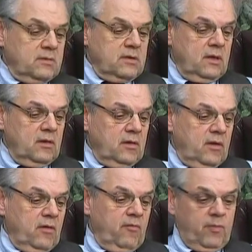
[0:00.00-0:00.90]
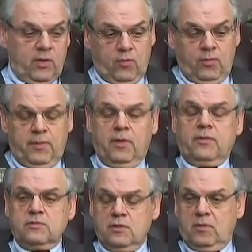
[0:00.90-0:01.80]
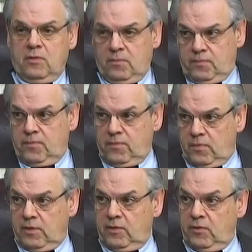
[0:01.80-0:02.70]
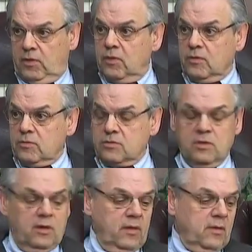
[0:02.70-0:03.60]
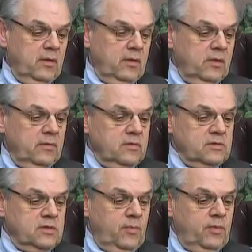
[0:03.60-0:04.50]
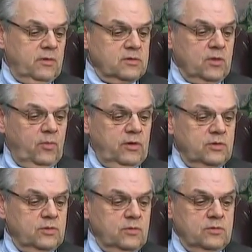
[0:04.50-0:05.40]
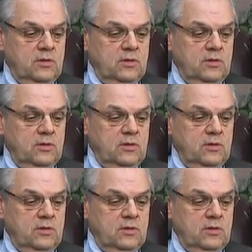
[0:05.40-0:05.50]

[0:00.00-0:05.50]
taken care of my own parents in their later years, to step into somebody's shoes